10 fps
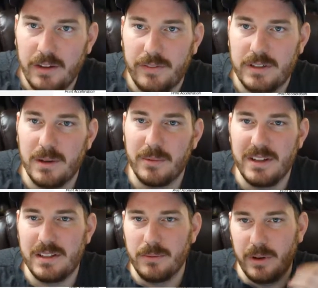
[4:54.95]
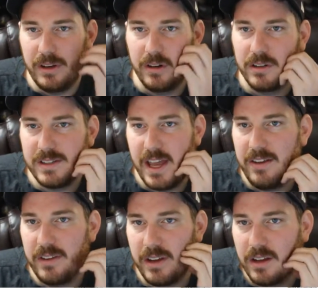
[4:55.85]
For some reason, when you're
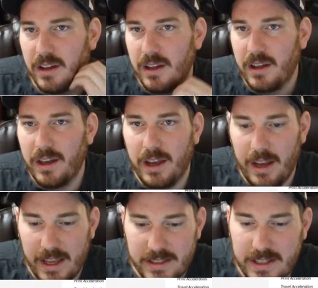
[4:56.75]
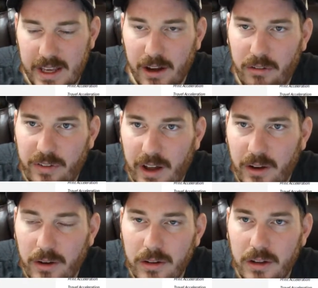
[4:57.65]
saving an STL
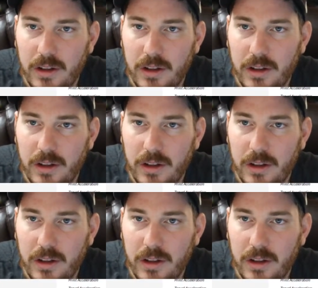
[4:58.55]
file,